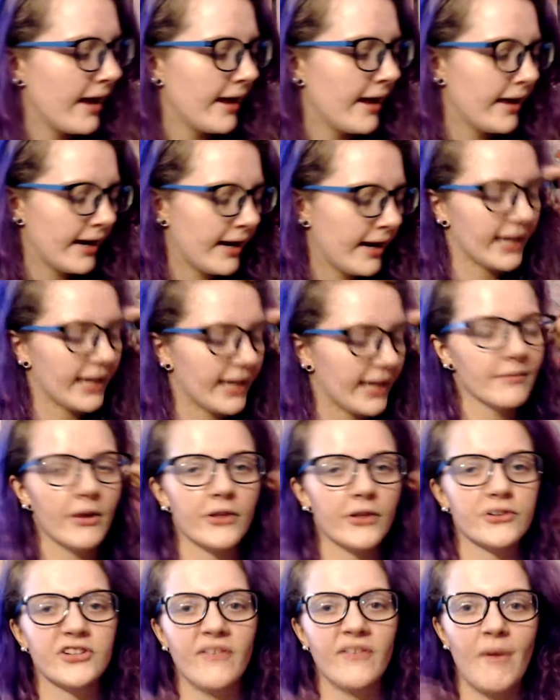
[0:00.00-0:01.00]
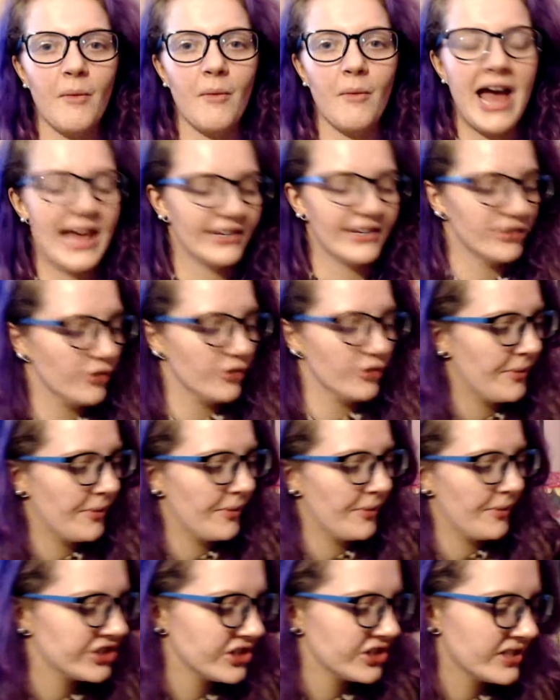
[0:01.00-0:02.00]
And I got some other stuff I'm going to add to it,
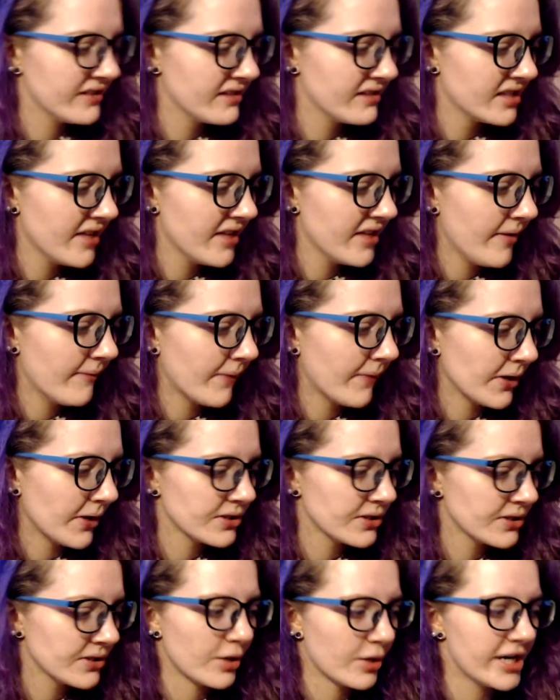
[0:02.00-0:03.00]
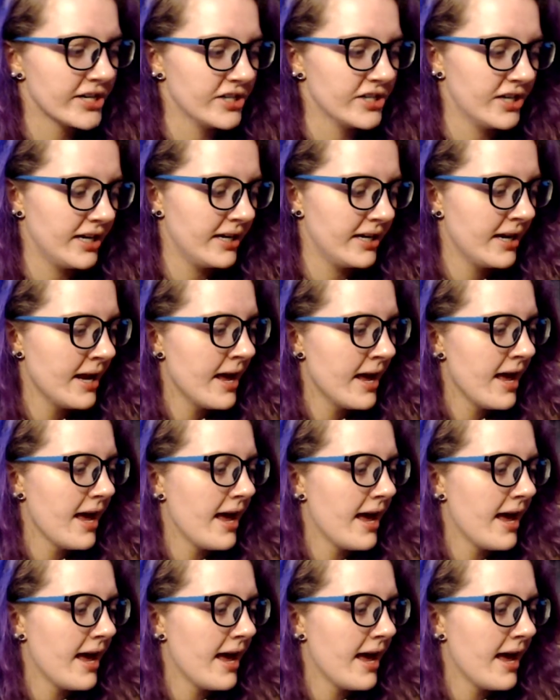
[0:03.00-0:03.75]
but that's just the stuff I'm first impressioning.